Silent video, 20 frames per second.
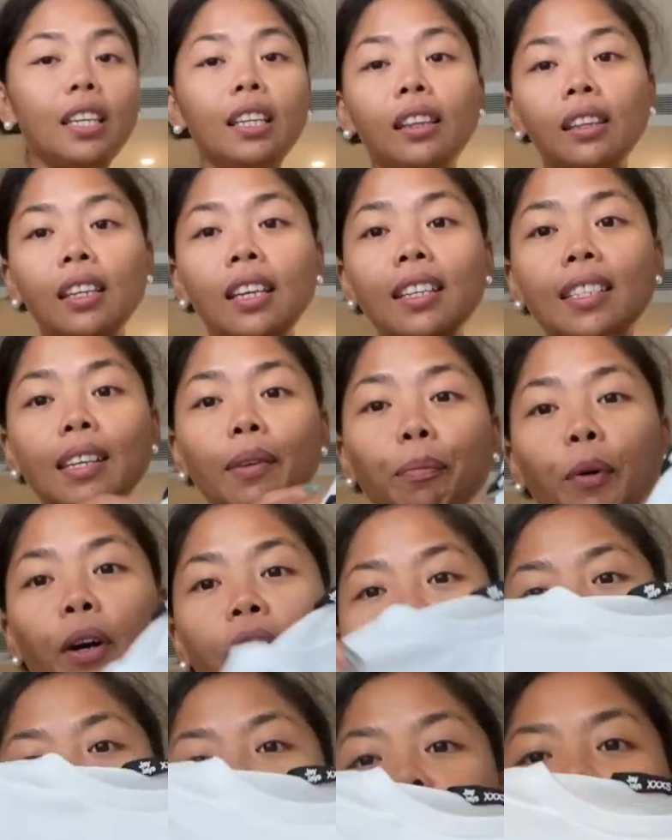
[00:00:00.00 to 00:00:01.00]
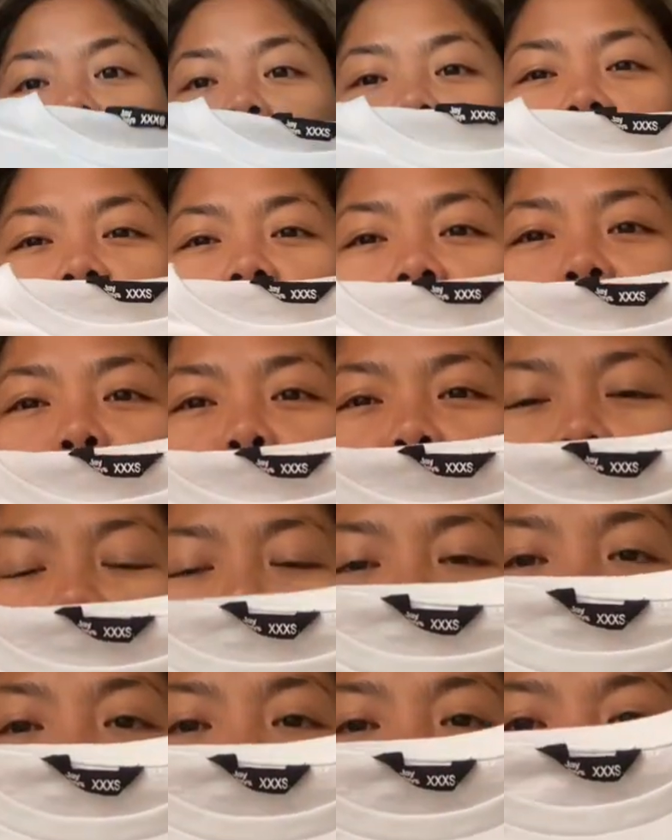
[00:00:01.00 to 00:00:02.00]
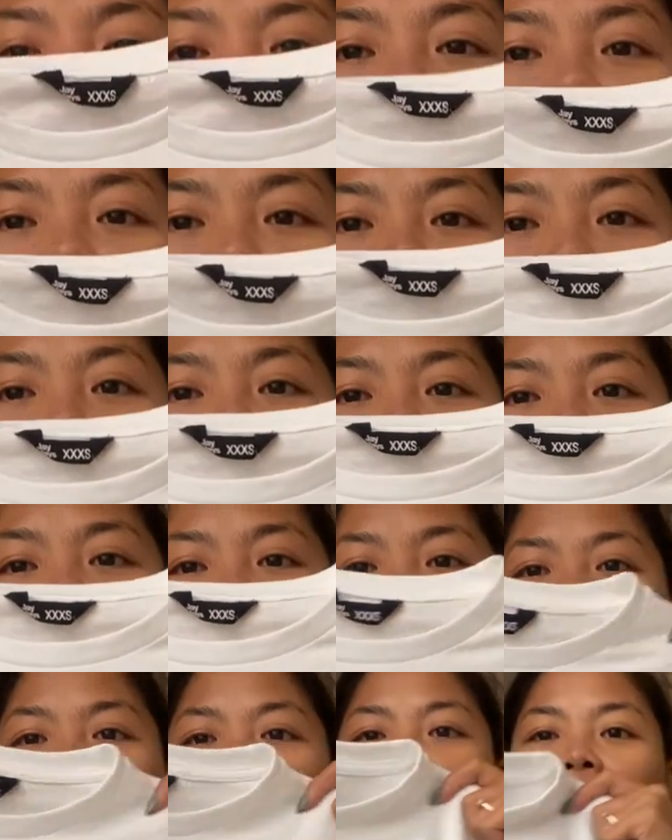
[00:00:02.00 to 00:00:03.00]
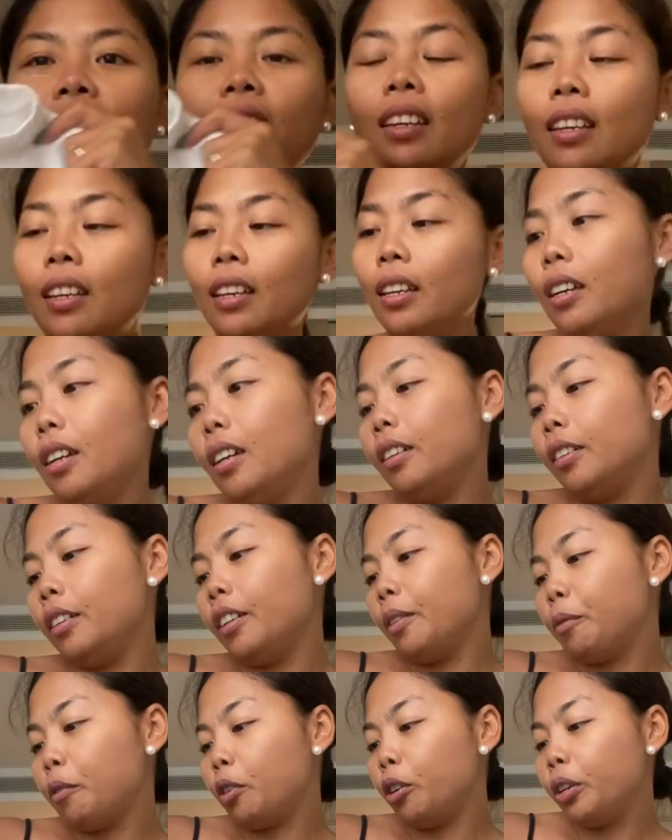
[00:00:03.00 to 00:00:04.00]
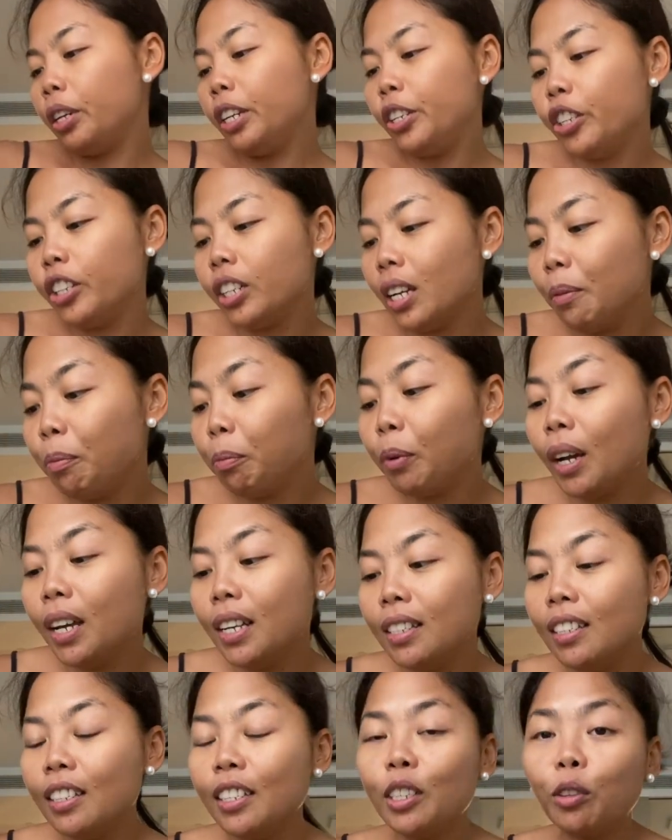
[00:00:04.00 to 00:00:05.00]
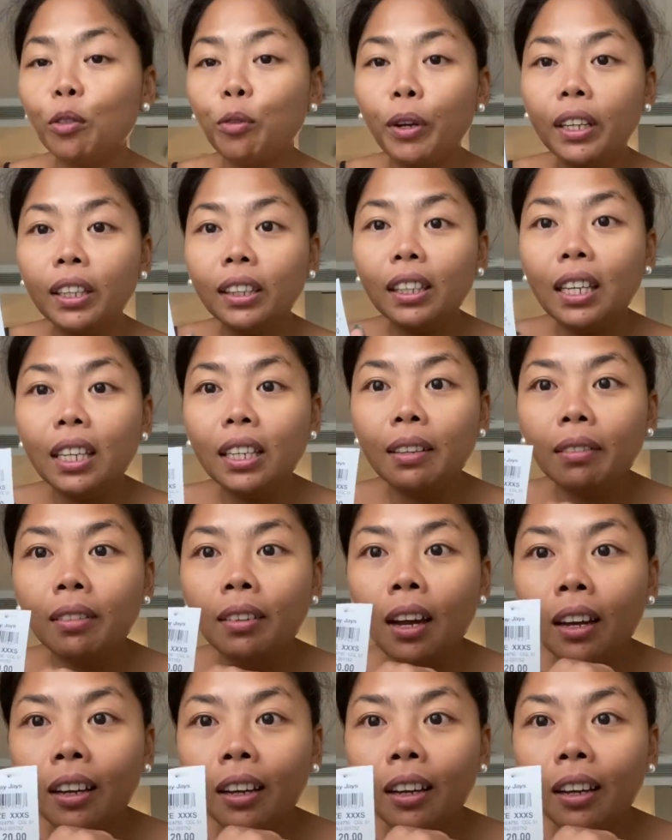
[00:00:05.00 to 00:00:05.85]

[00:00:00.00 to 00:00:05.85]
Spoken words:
it needs a partner. So I bought this one. The original price is $20,